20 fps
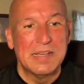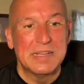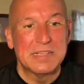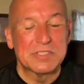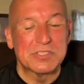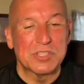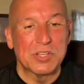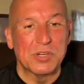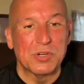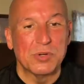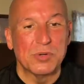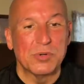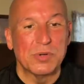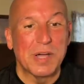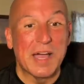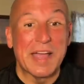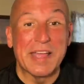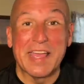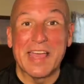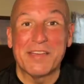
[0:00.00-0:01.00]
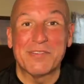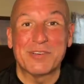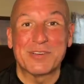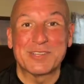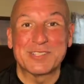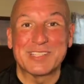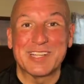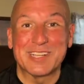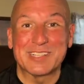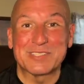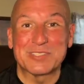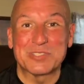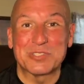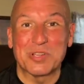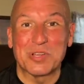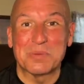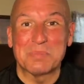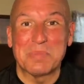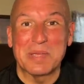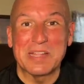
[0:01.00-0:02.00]
So I have heard of Doctor
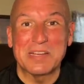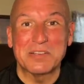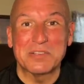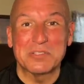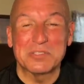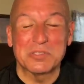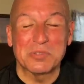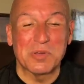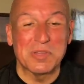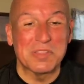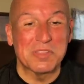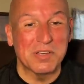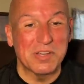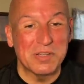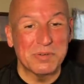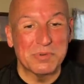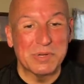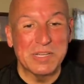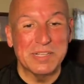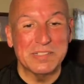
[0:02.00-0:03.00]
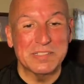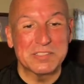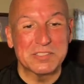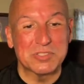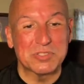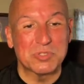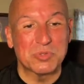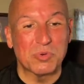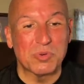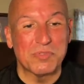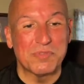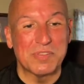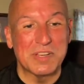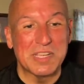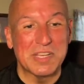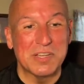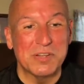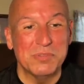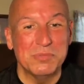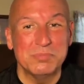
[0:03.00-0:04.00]
Shawn Baker, so I thought, well, it's a short
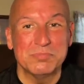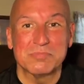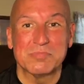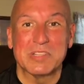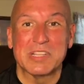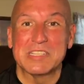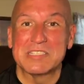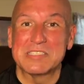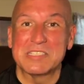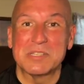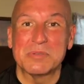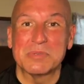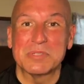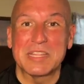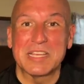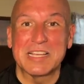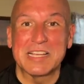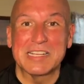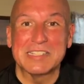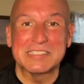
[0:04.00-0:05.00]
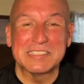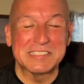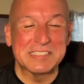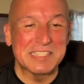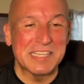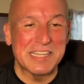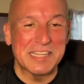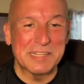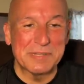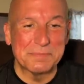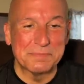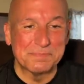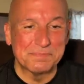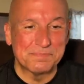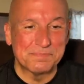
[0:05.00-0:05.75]
video. Let's see what they got to say.